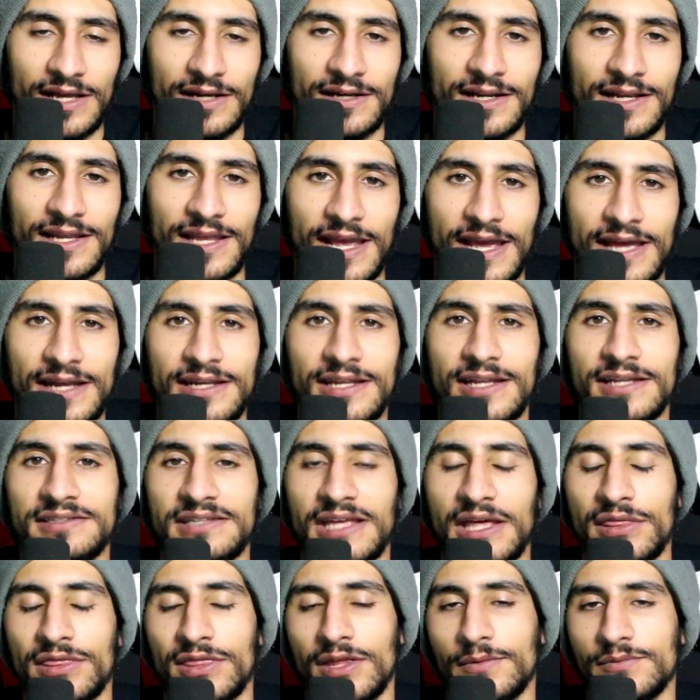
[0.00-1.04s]
And again,
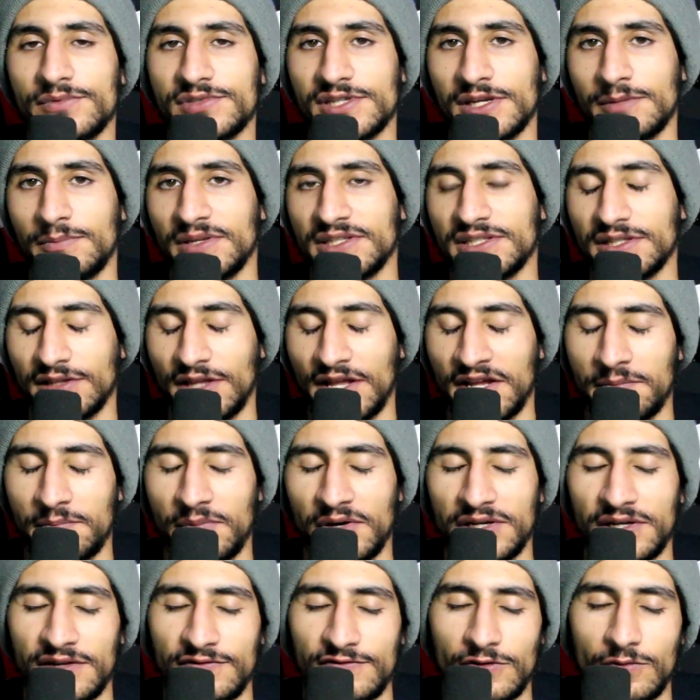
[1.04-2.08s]
hit that thumbs up, hit the
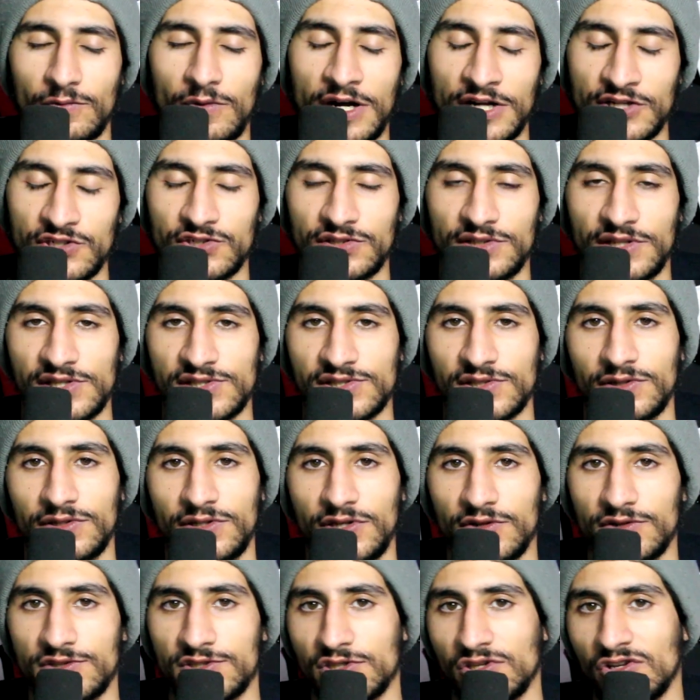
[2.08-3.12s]
like button if you're watching
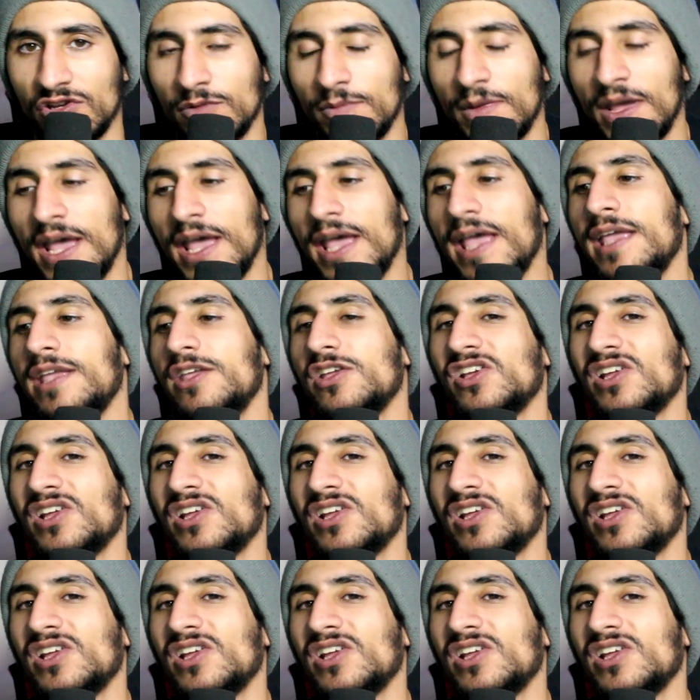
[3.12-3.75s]
this on YouTube.